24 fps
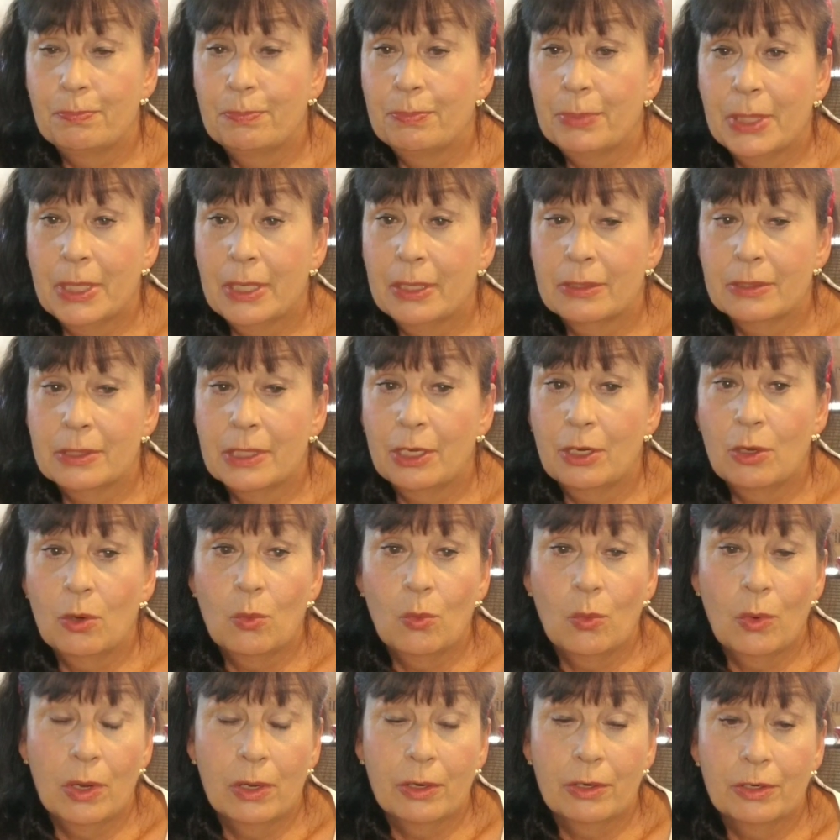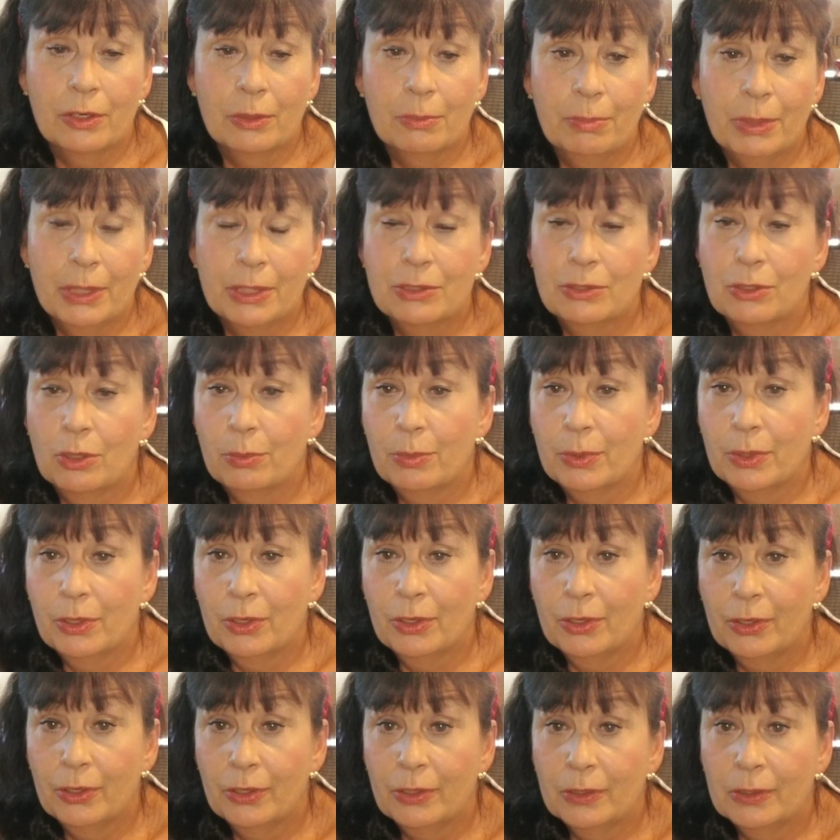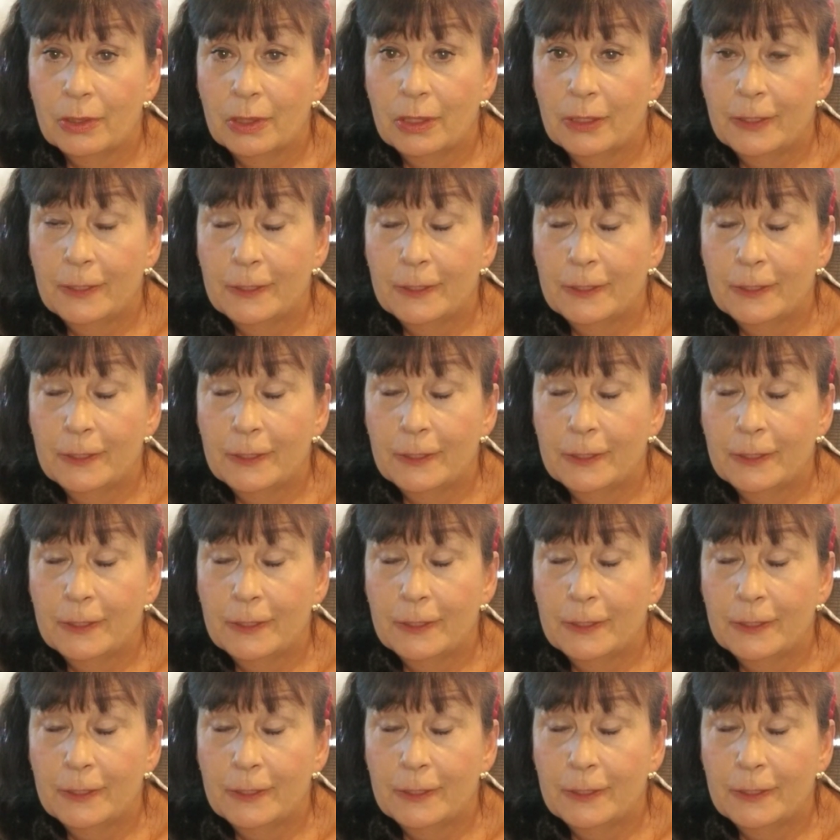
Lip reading: because I don't want her to bust open her